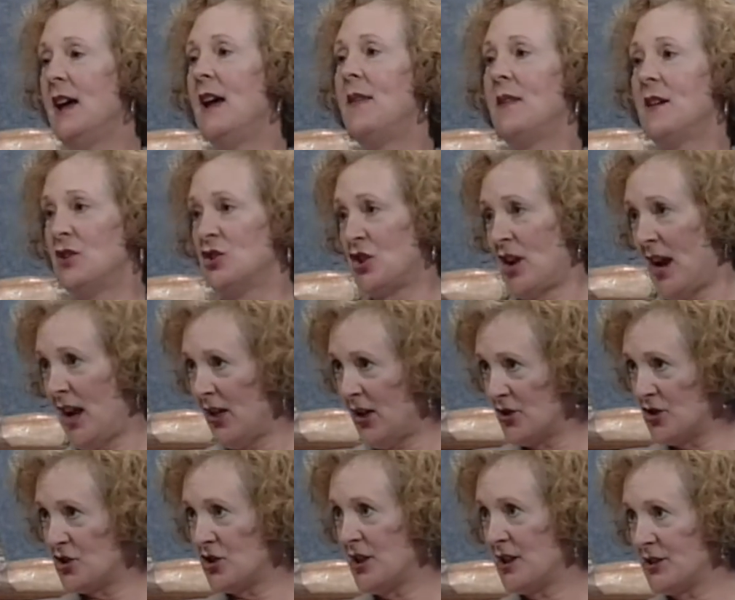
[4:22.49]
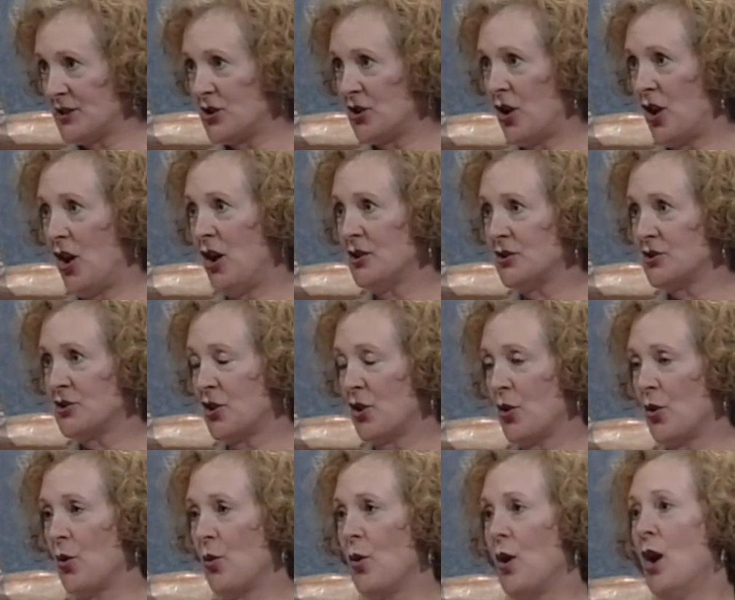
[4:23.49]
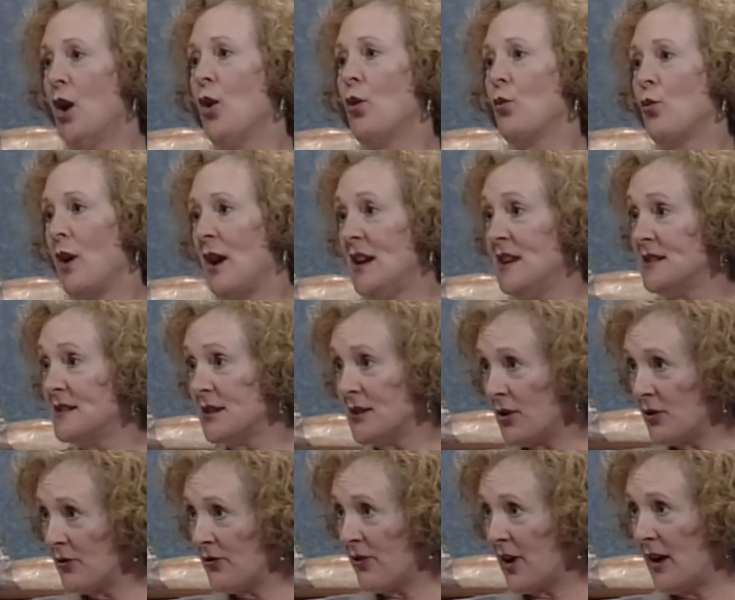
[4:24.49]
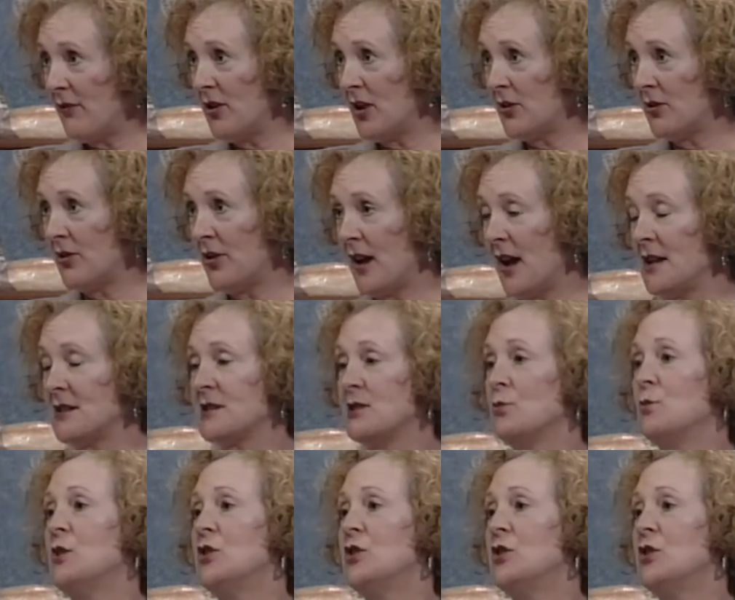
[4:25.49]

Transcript: and then challenged us to also raise another 500,000,